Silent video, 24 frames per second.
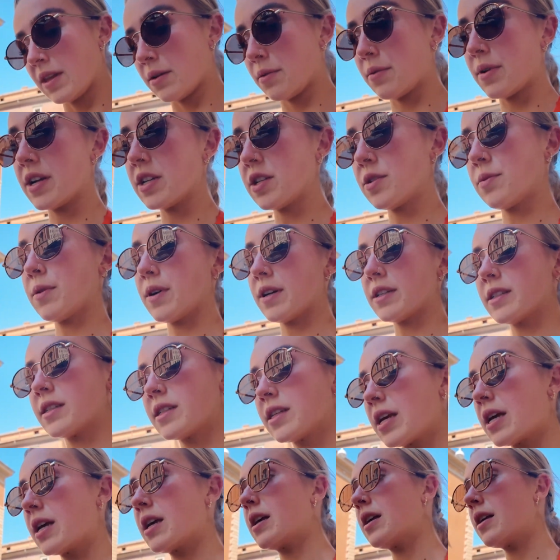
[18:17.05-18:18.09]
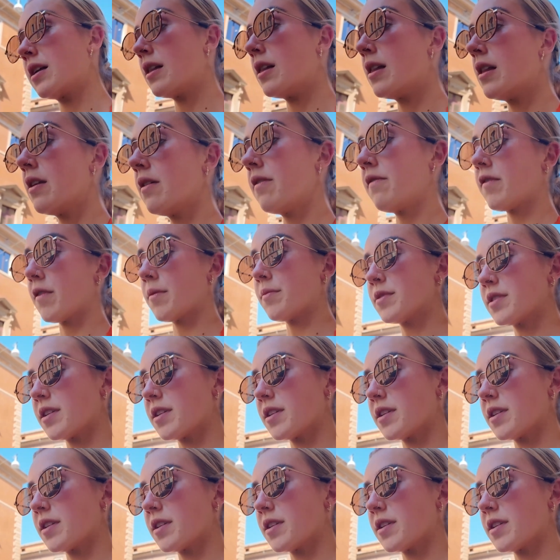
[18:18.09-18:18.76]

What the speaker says: which was from